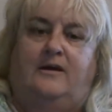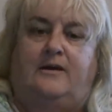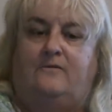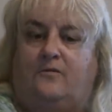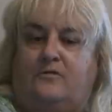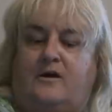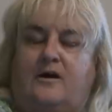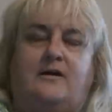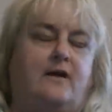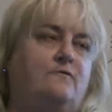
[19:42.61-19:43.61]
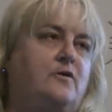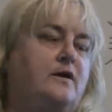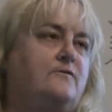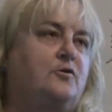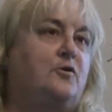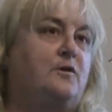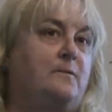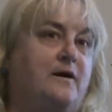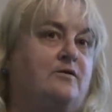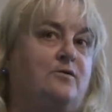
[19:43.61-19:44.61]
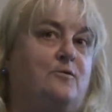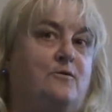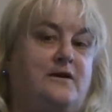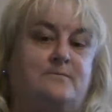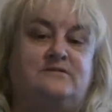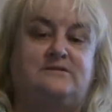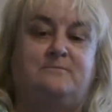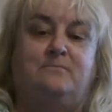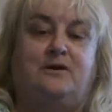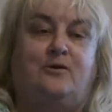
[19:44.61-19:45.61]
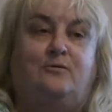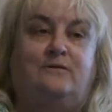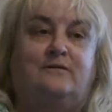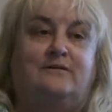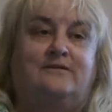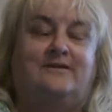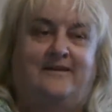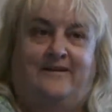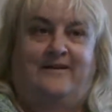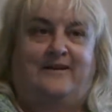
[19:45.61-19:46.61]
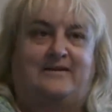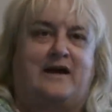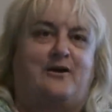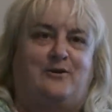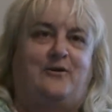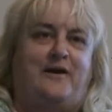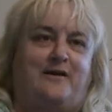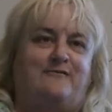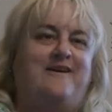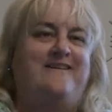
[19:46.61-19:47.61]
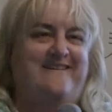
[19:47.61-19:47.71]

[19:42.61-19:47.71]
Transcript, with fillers: If you're not, if you haven't heard about thorium symbiosis, now you have.